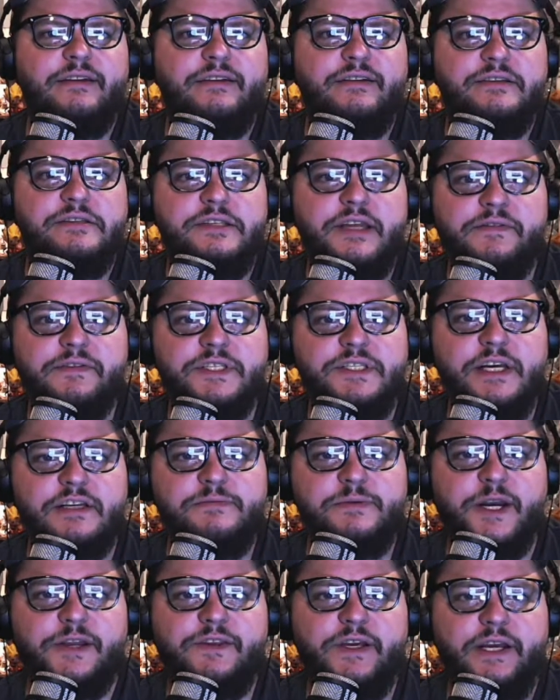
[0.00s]
Steven
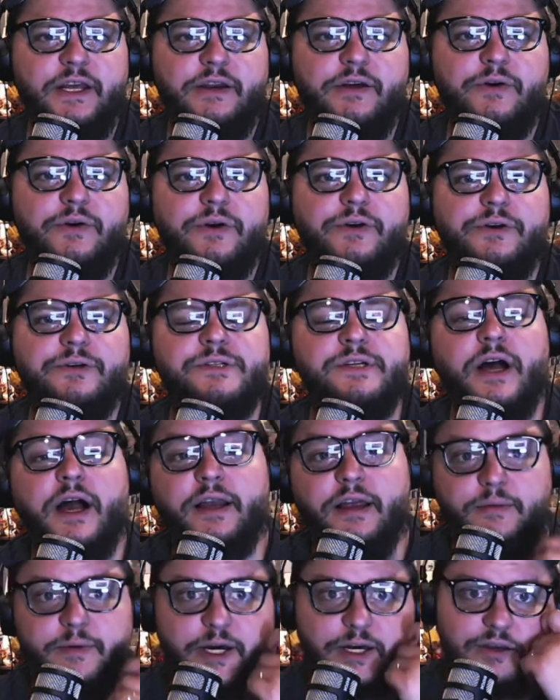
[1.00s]
Sussman, I think I know who you're
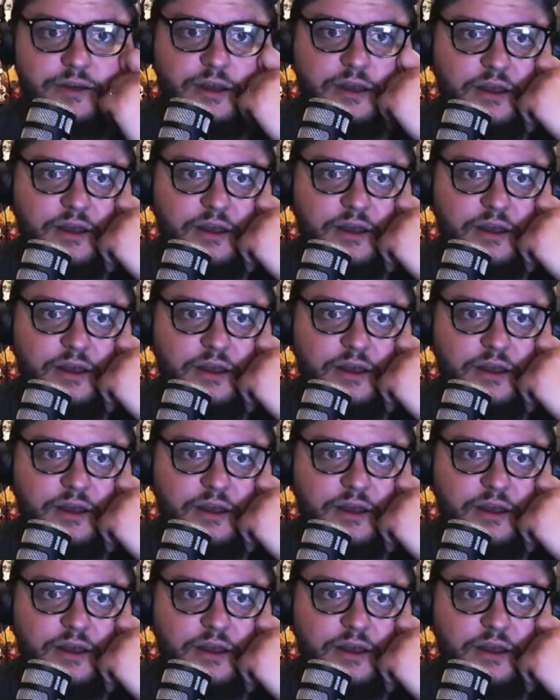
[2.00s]
talking about.